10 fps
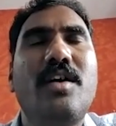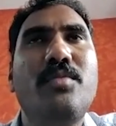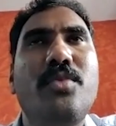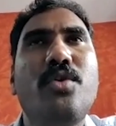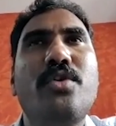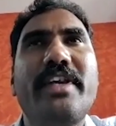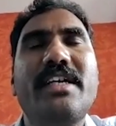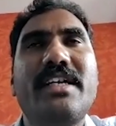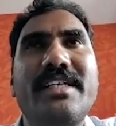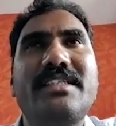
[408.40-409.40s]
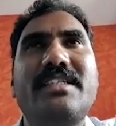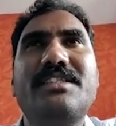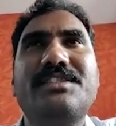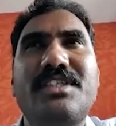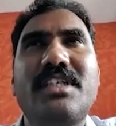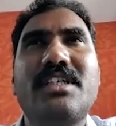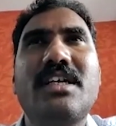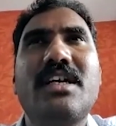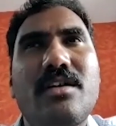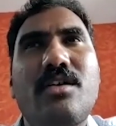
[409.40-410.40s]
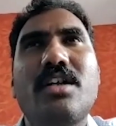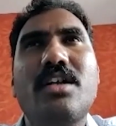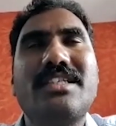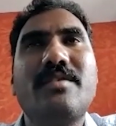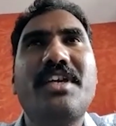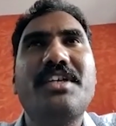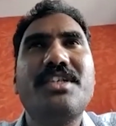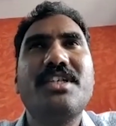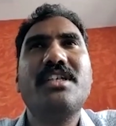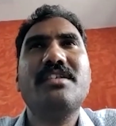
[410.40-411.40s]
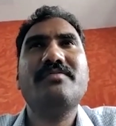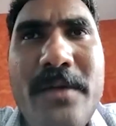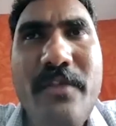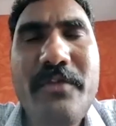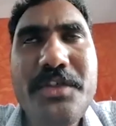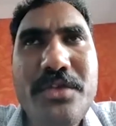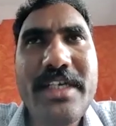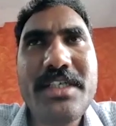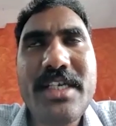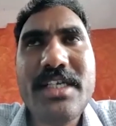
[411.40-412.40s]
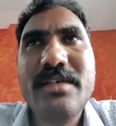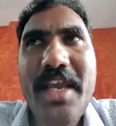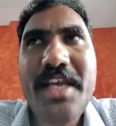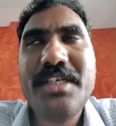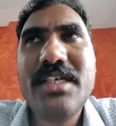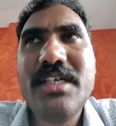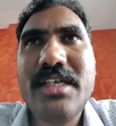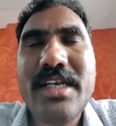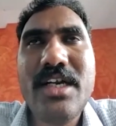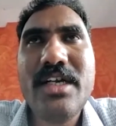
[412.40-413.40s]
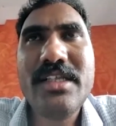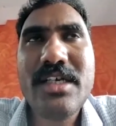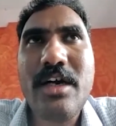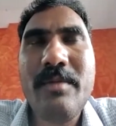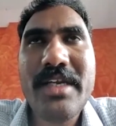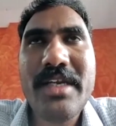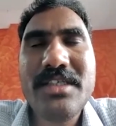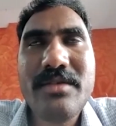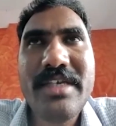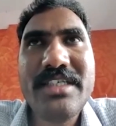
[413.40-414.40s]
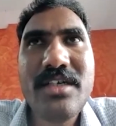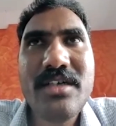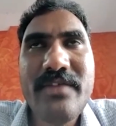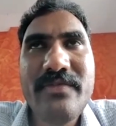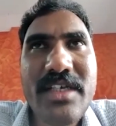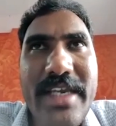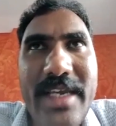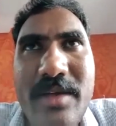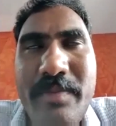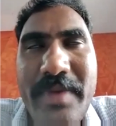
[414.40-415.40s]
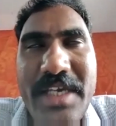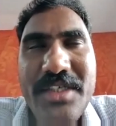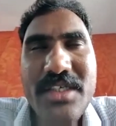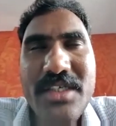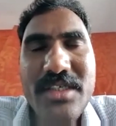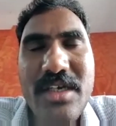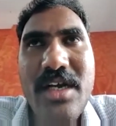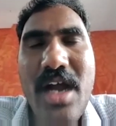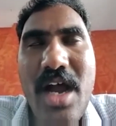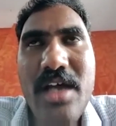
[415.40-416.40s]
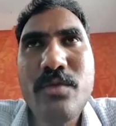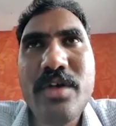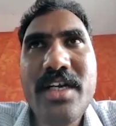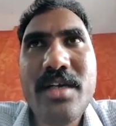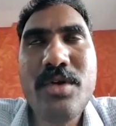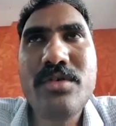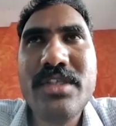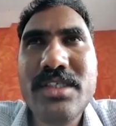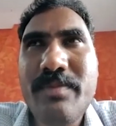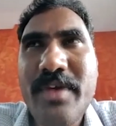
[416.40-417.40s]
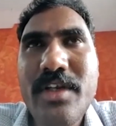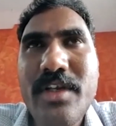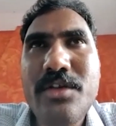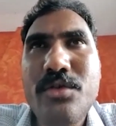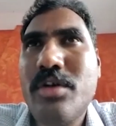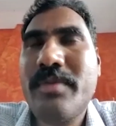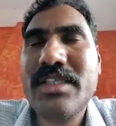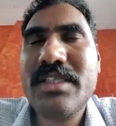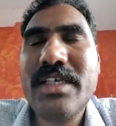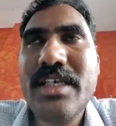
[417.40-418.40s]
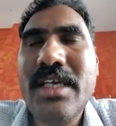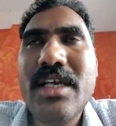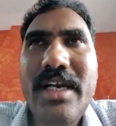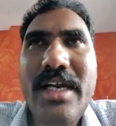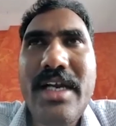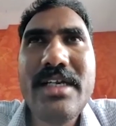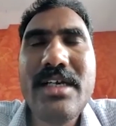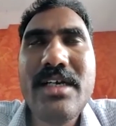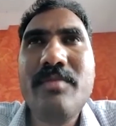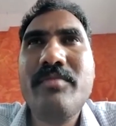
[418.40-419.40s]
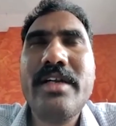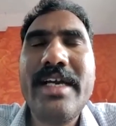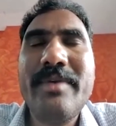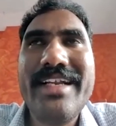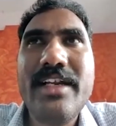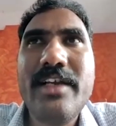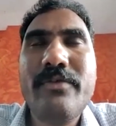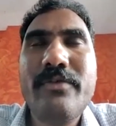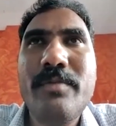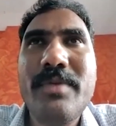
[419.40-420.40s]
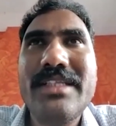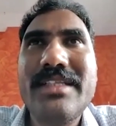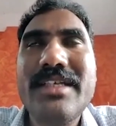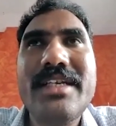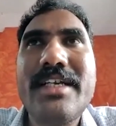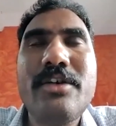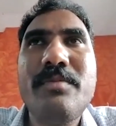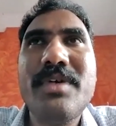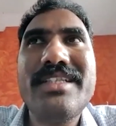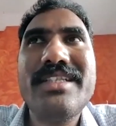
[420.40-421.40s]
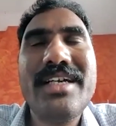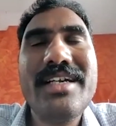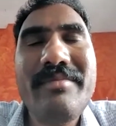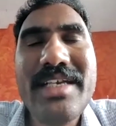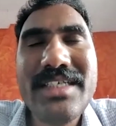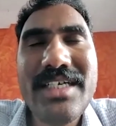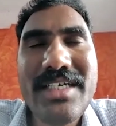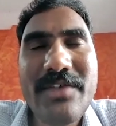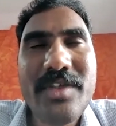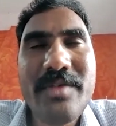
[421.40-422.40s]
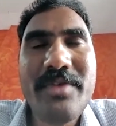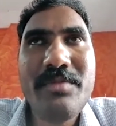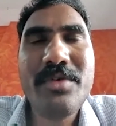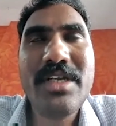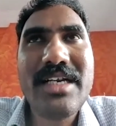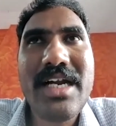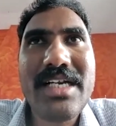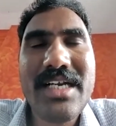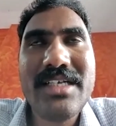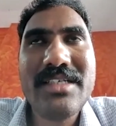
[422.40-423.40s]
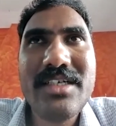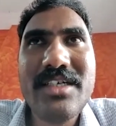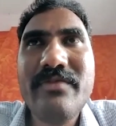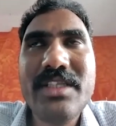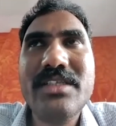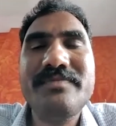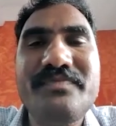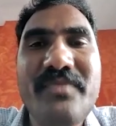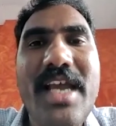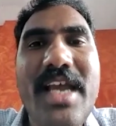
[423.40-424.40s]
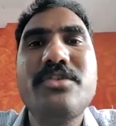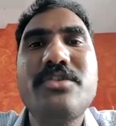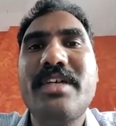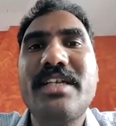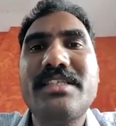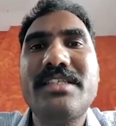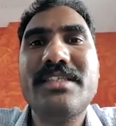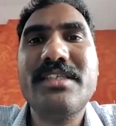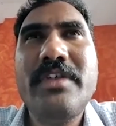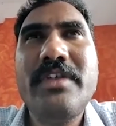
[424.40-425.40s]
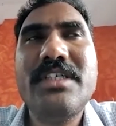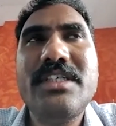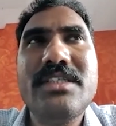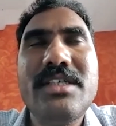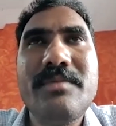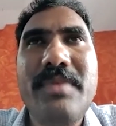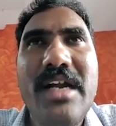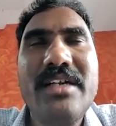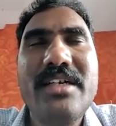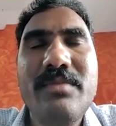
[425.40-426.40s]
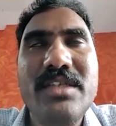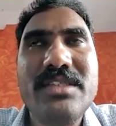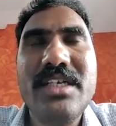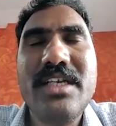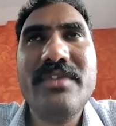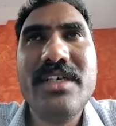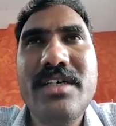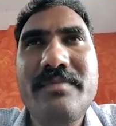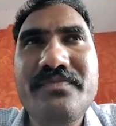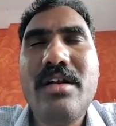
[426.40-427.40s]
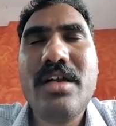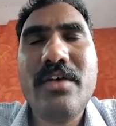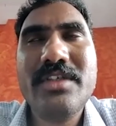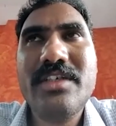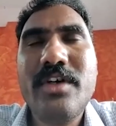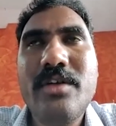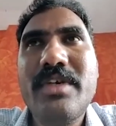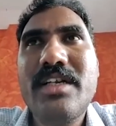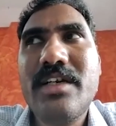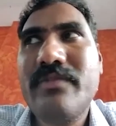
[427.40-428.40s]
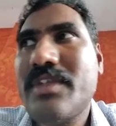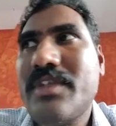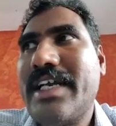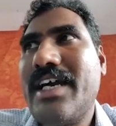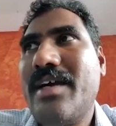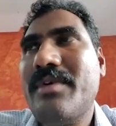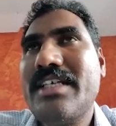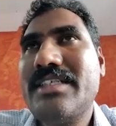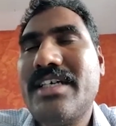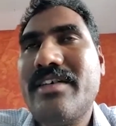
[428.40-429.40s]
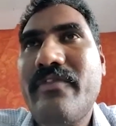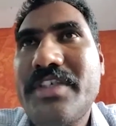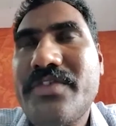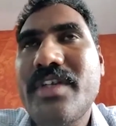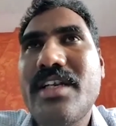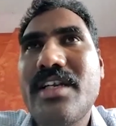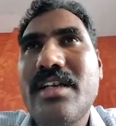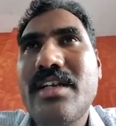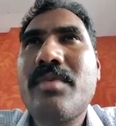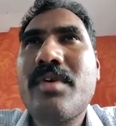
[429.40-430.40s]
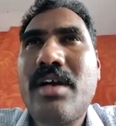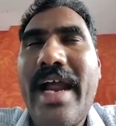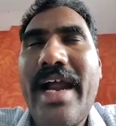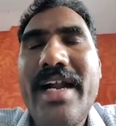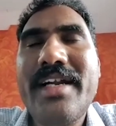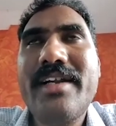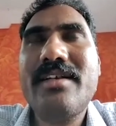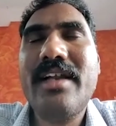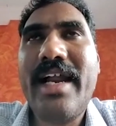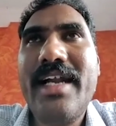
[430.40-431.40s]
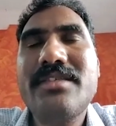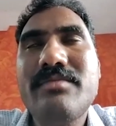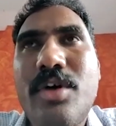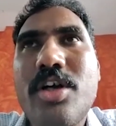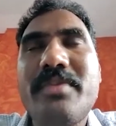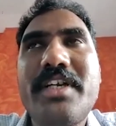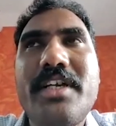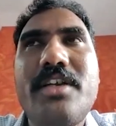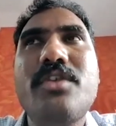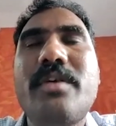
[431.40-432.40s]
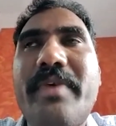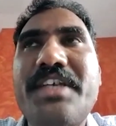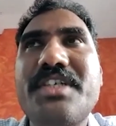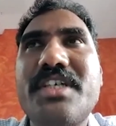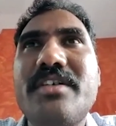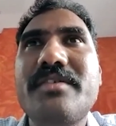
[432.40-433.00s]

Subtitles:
bloating, distension, constipation. We should educate the patient regarding the complication. Majority of the patients are worried about this peripheral neuropathy and diabetic nephropathy, retinopathy, and majority of the people are not concerned with gastroparesis, which is part and parcel of the nervous involvement of the diabetes, and which will adds morbidity to the patient.